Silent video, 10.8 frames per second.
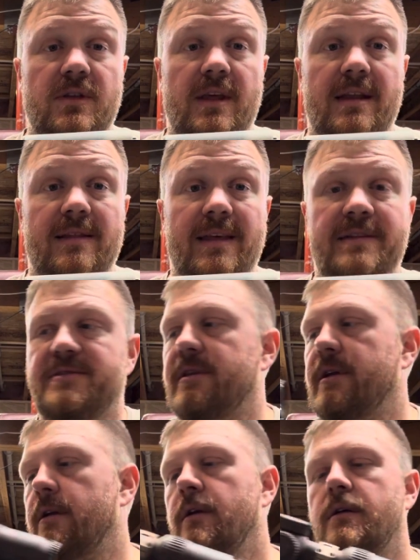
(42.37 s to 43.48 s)
that it lands
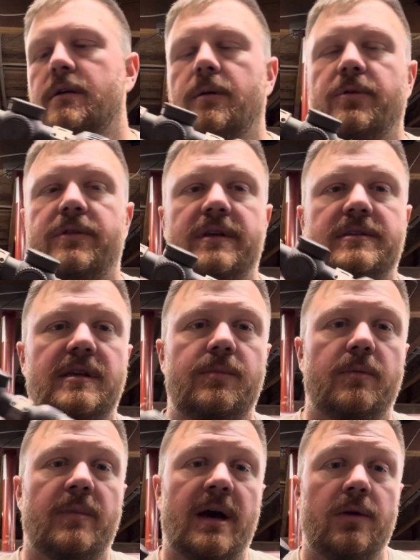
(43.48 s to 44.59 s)
there. A couple things to keep
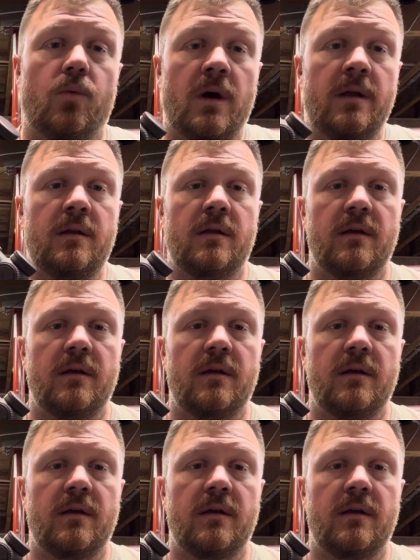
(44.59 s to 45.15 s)
in mind. One,